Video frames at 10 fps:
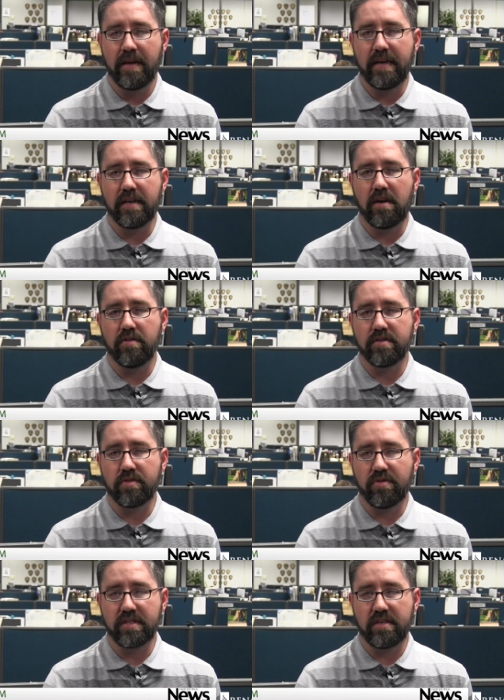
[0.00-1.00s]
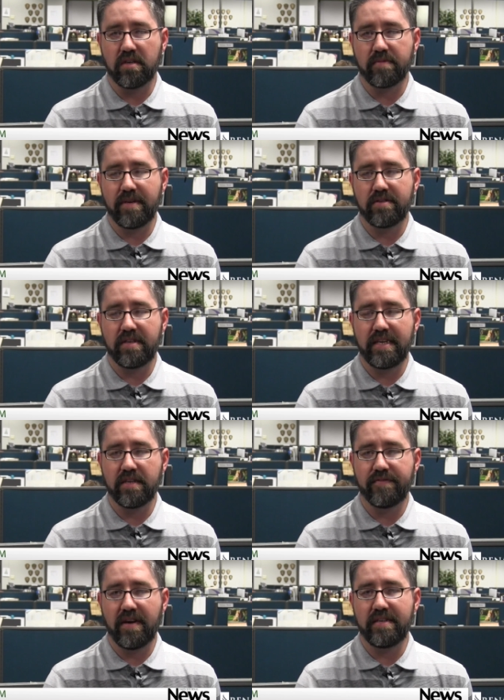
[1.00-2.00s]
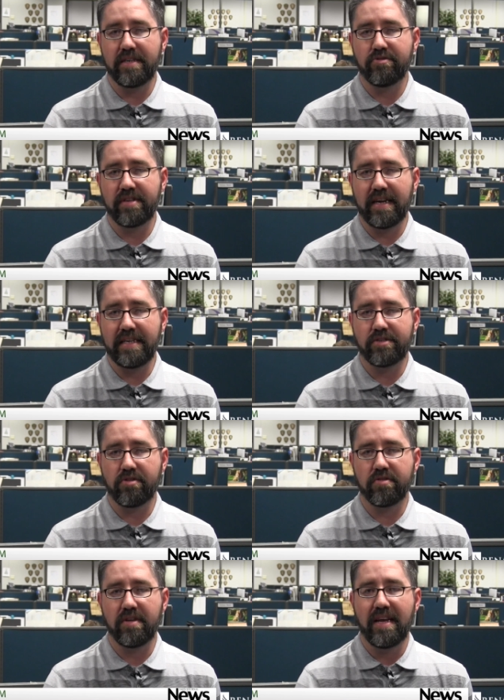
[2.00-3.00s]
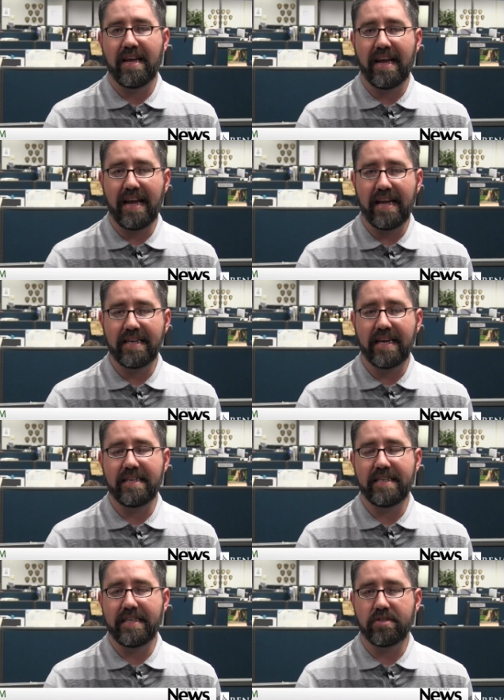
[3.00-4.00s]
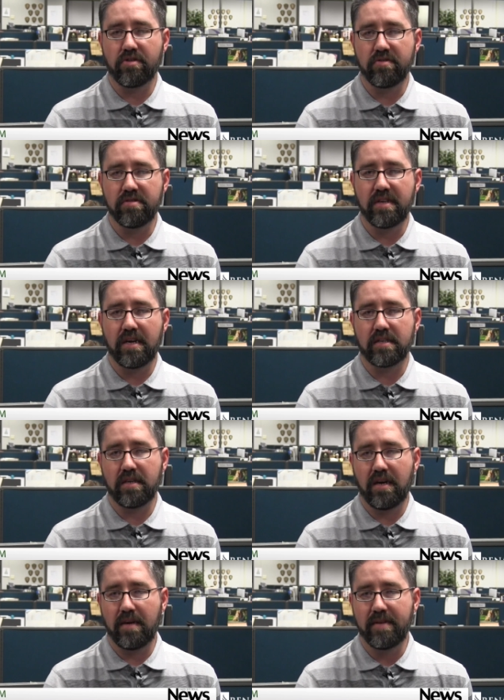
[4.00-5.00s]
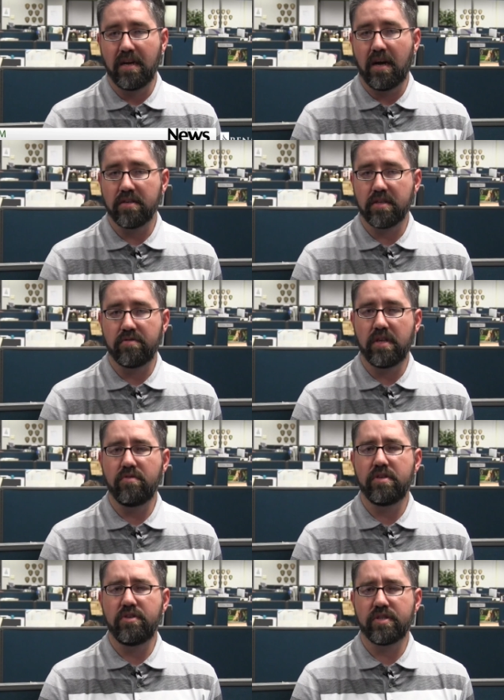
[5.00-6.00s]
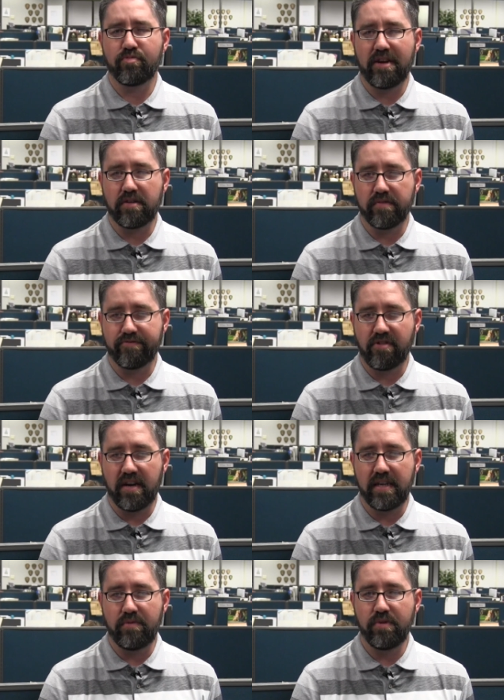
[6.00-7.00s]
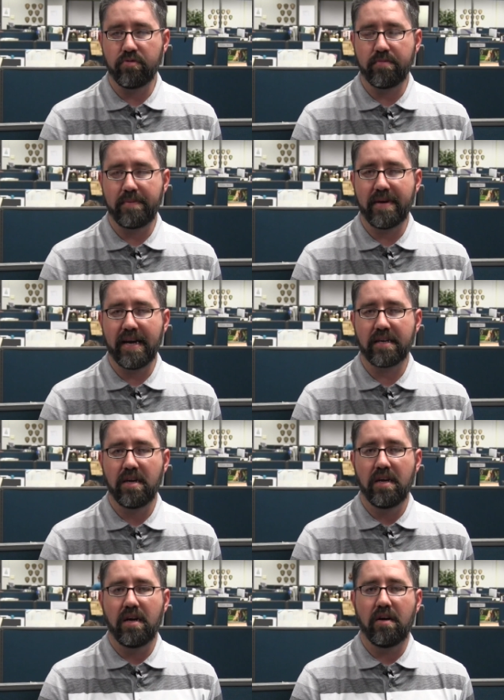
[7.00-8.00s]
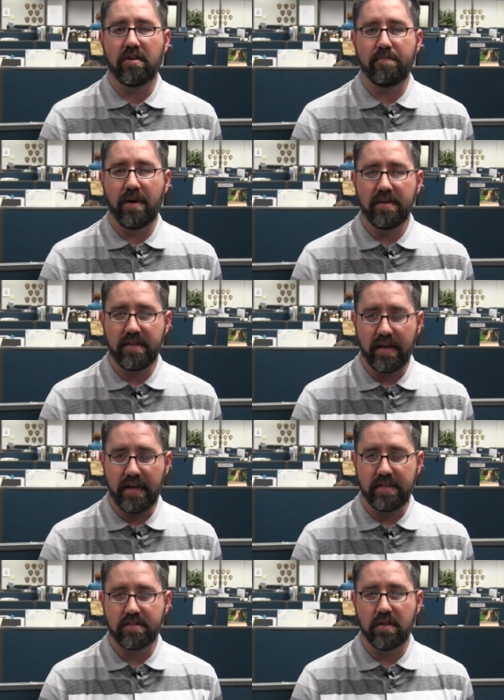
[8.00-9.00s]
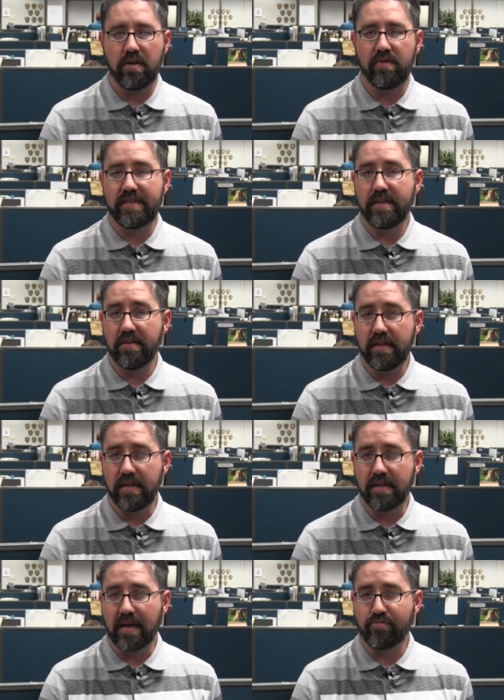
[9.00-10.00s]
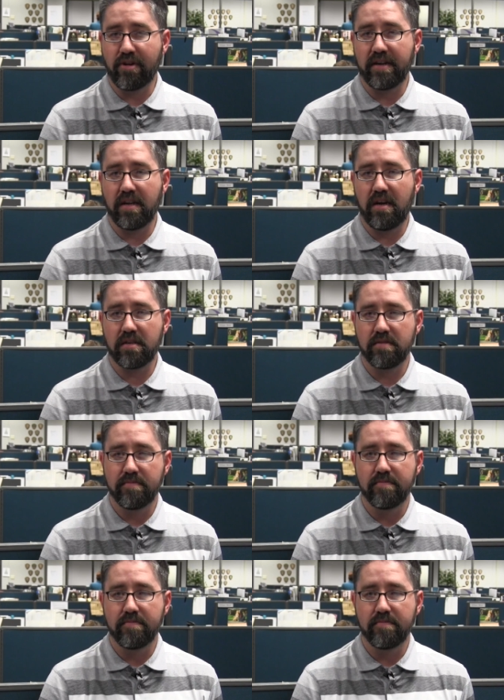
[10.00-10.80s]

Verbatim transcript: And all the stories I talked about today you can find in your daily journal and at djournal.com. Also, no news break on Friday. We will be back on Monday. So until then, I'm Brad Locke.